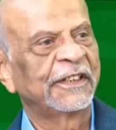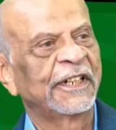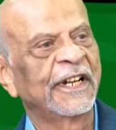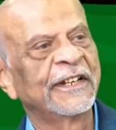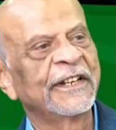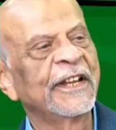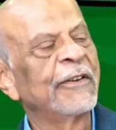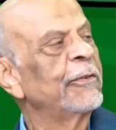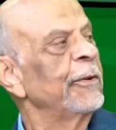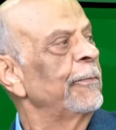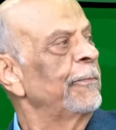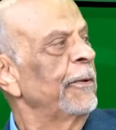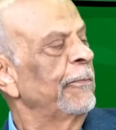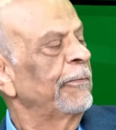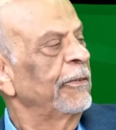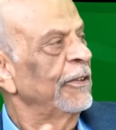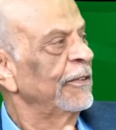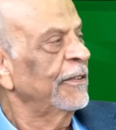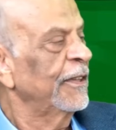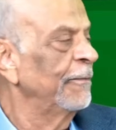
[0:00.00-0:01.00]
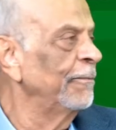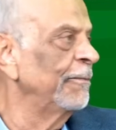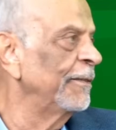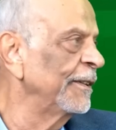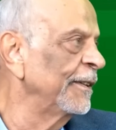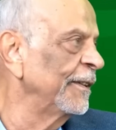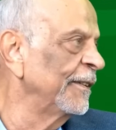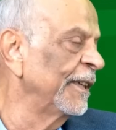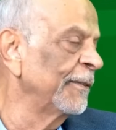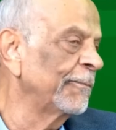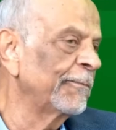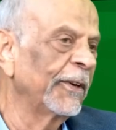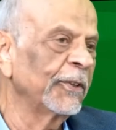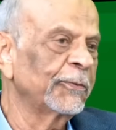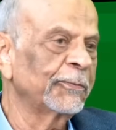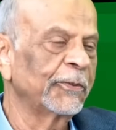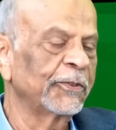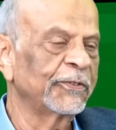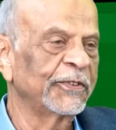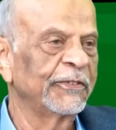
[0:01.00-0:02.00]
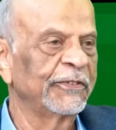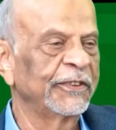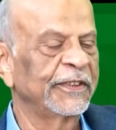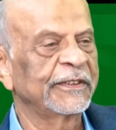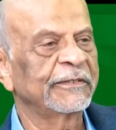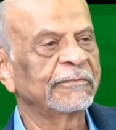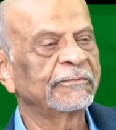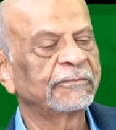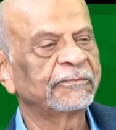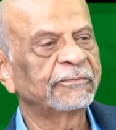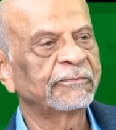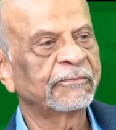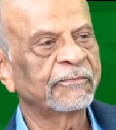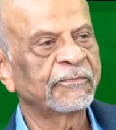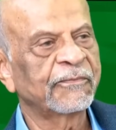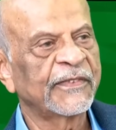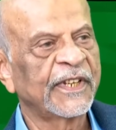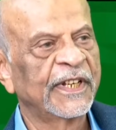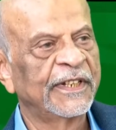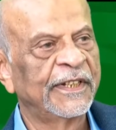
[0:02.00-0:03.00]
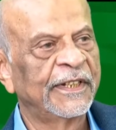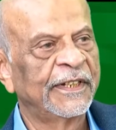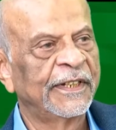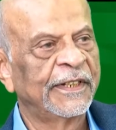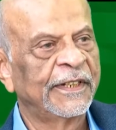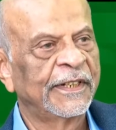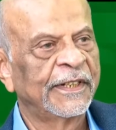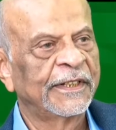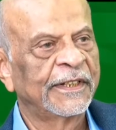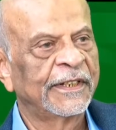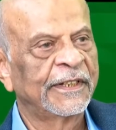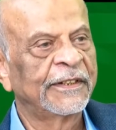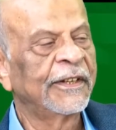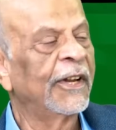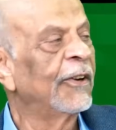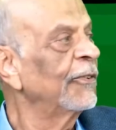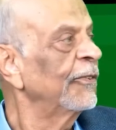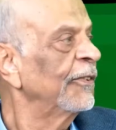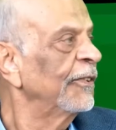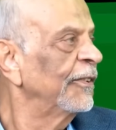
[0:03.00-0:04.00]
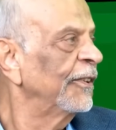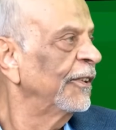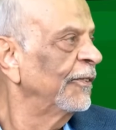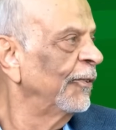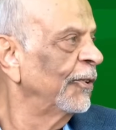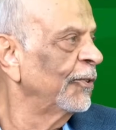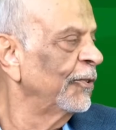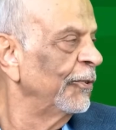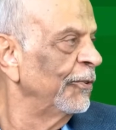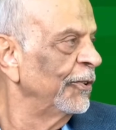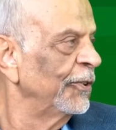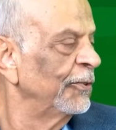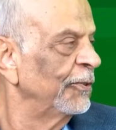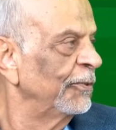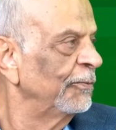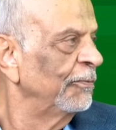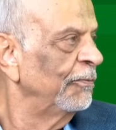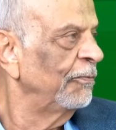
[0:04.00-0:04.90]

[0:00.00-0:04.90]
And every people would come, their passports, everything. Now, what do we do?